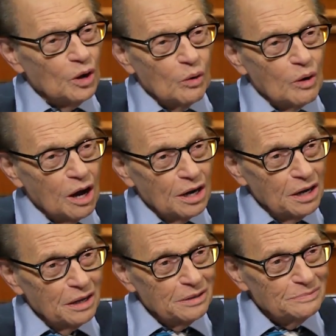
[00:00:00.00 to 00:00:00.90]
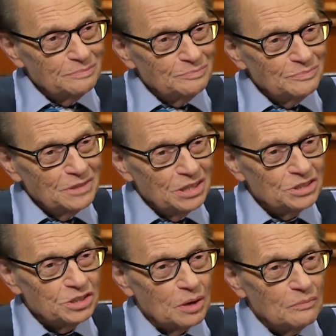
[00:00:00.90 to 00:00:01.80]
we go realm. on in
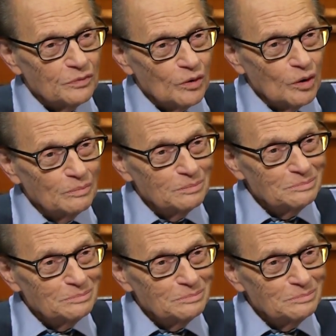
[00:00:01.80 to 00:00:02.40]
some form. We